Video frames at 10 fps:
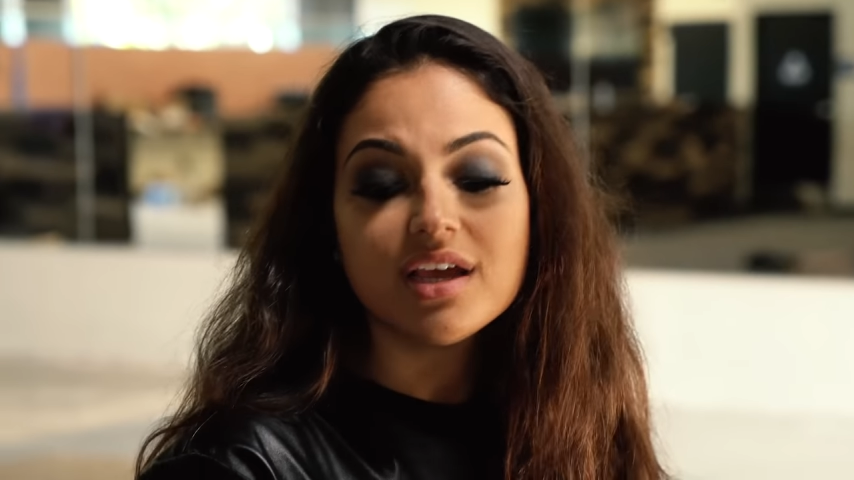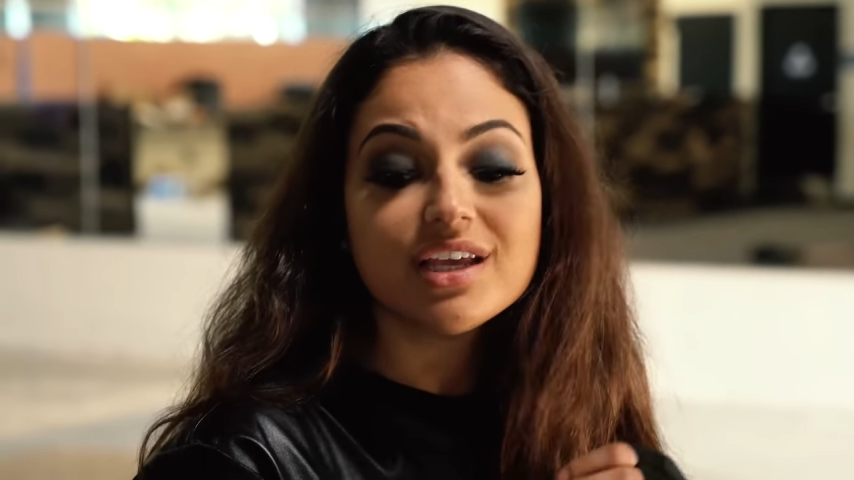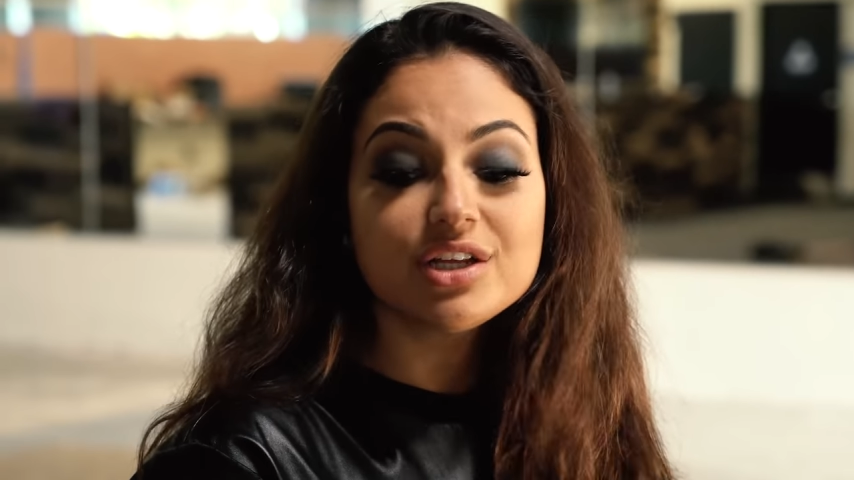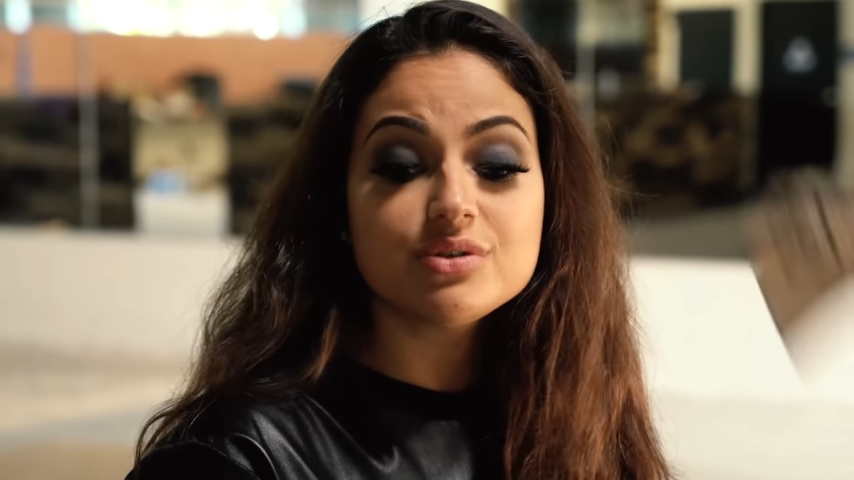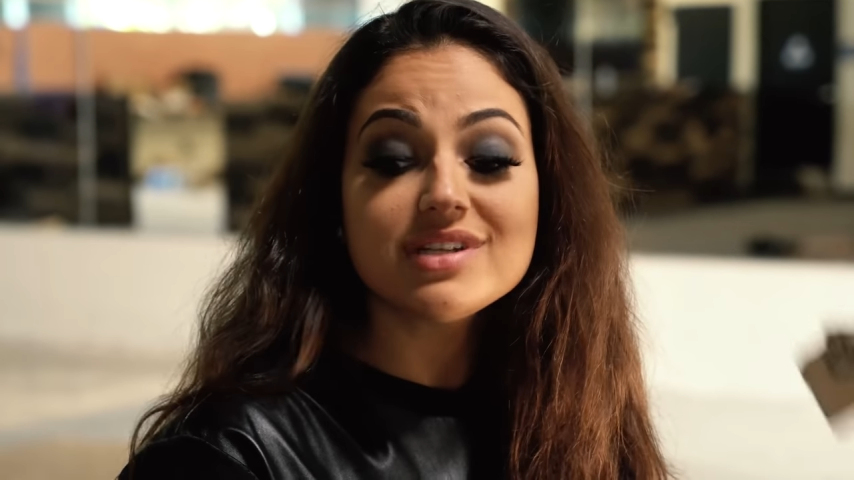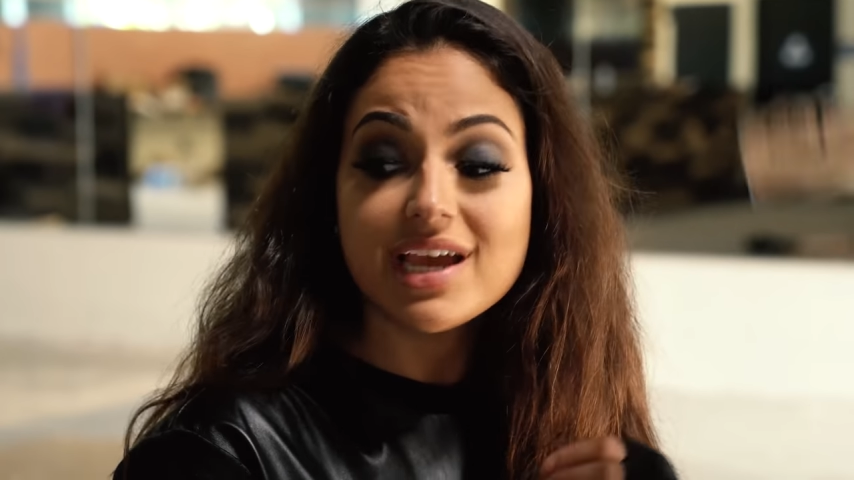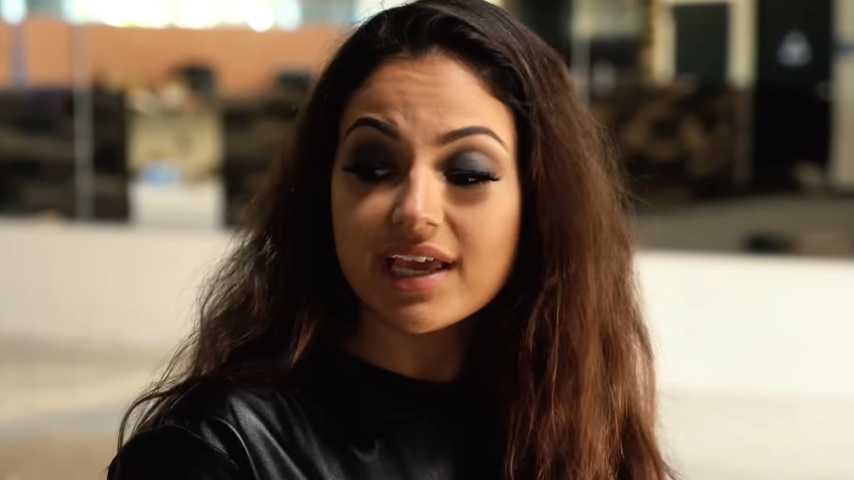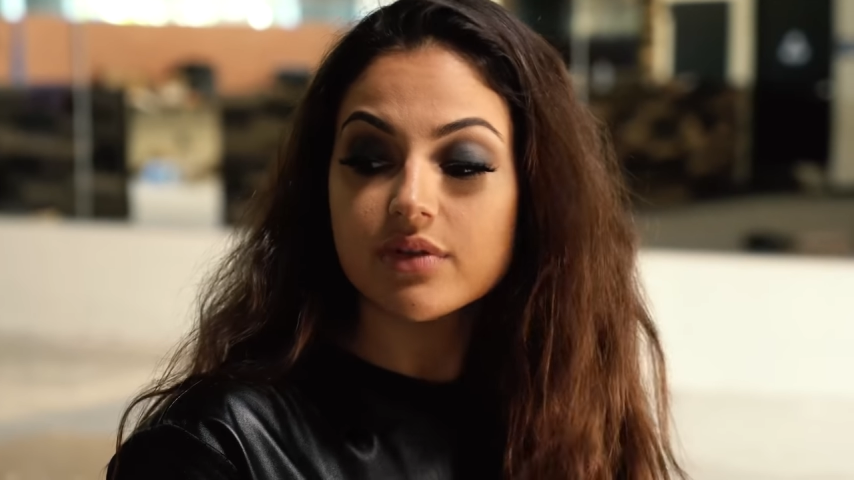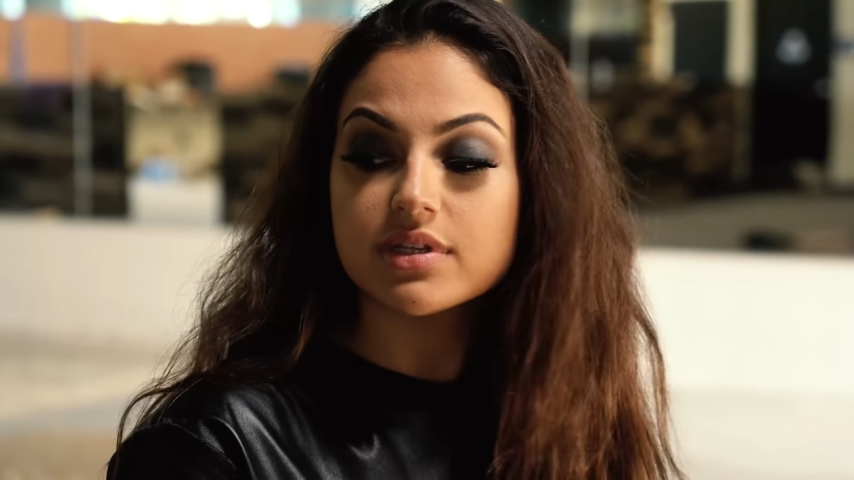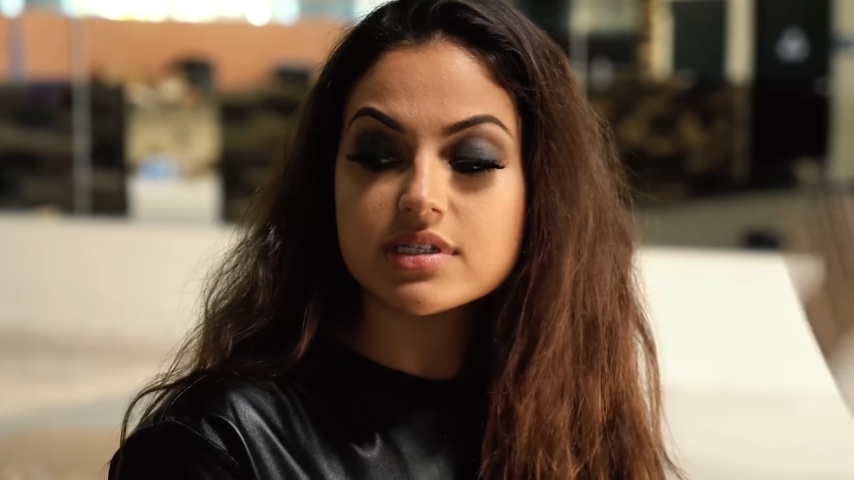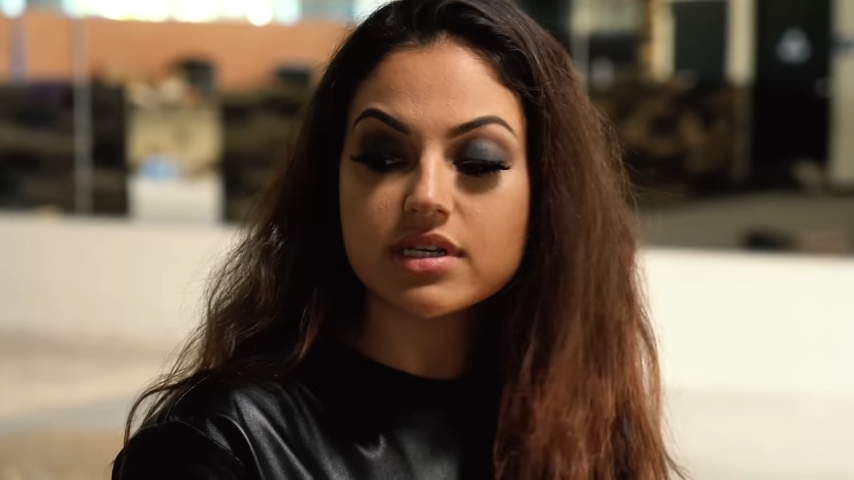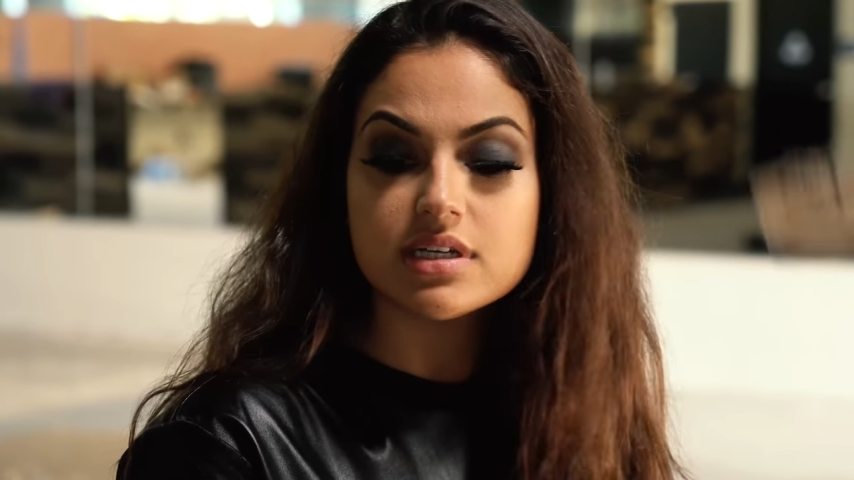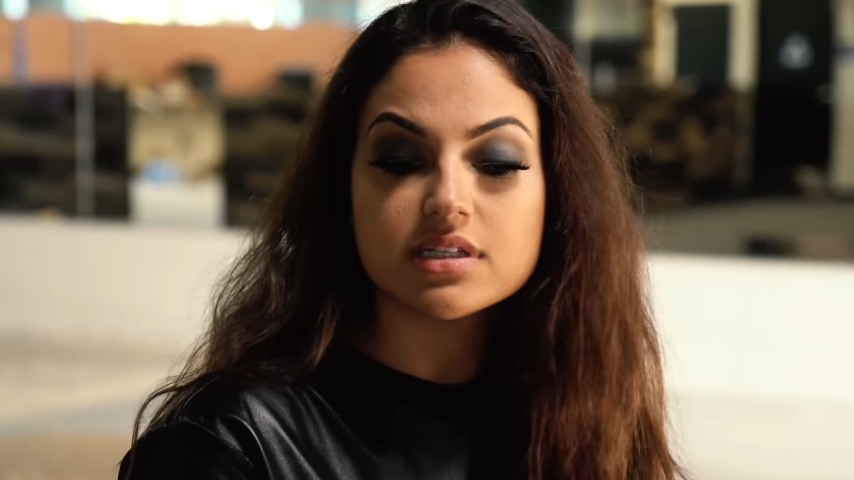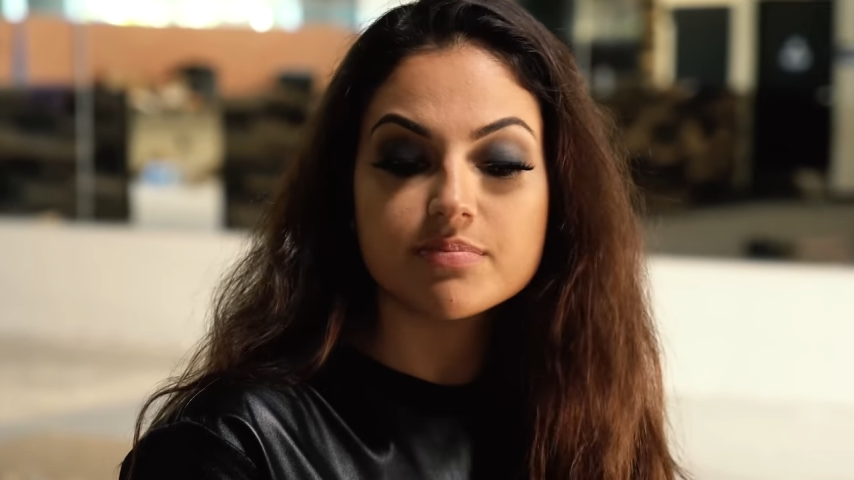Can you take out the seeds,